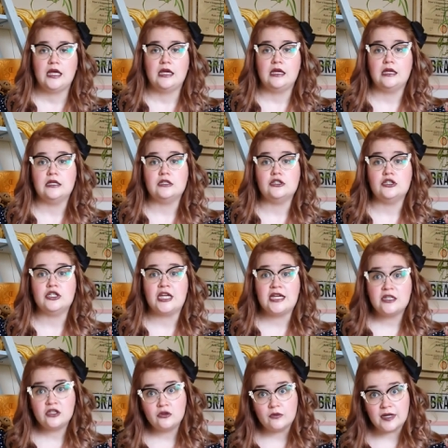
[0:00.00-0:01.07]
in
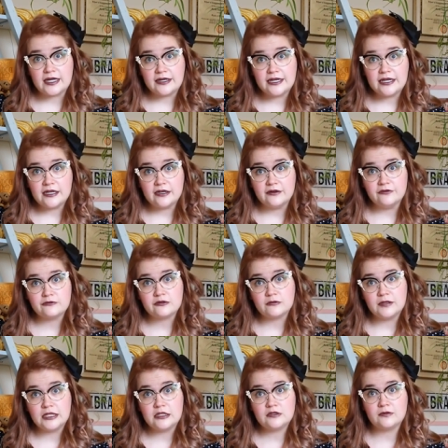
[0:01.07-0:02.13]
January of
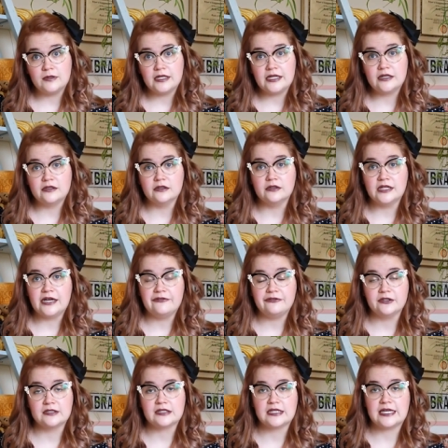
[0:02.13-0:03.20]
2020, although that
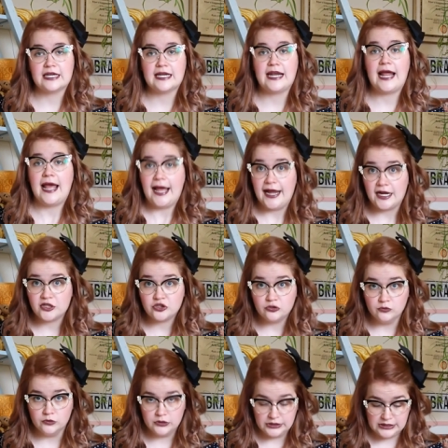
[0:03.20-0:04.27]
feels like an
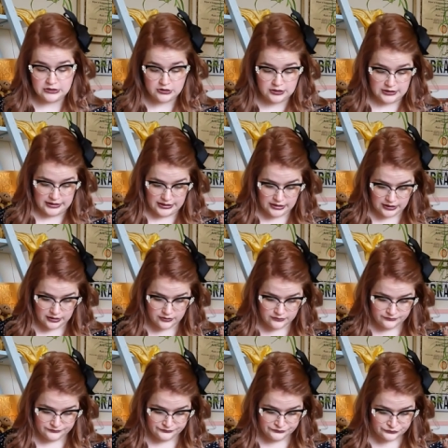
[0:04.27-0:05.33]
actual eternity ago,
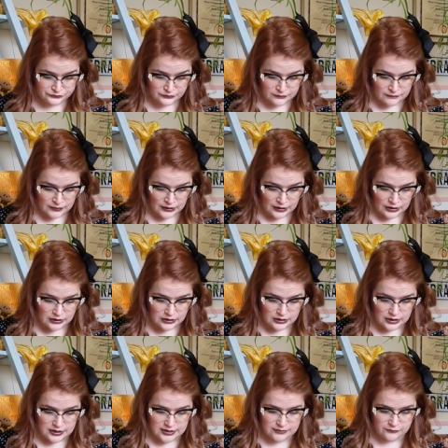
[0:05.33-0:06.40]

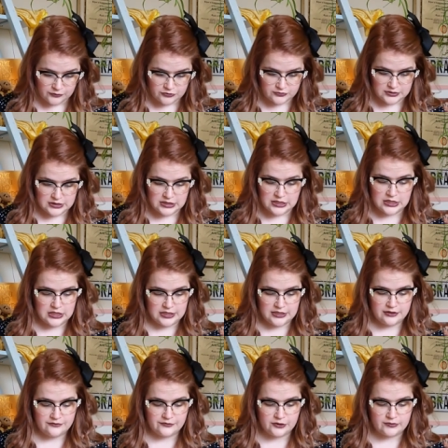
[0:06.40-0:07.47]
um, which was the None
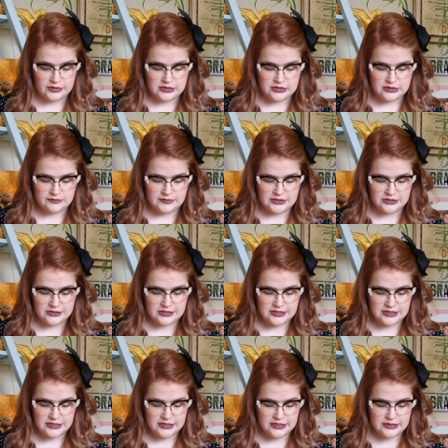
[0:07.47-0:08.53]
of Your Business Mystery
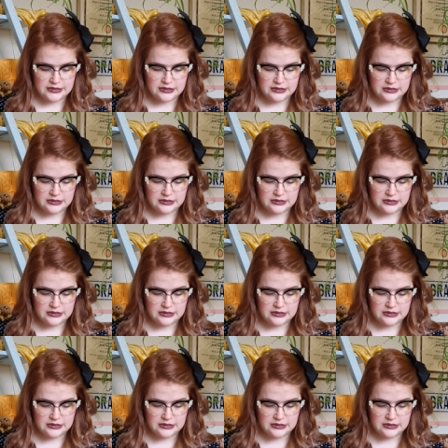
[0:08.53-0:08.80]
series